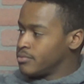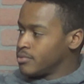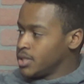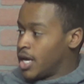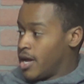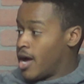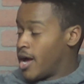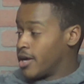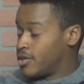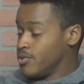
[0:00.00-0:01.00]

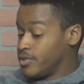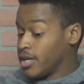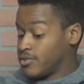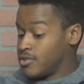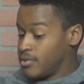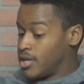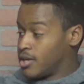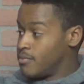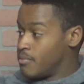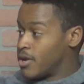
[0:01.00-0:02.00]
IQ is actually something that can
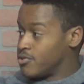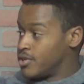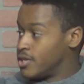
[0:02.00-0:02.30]
be measured in...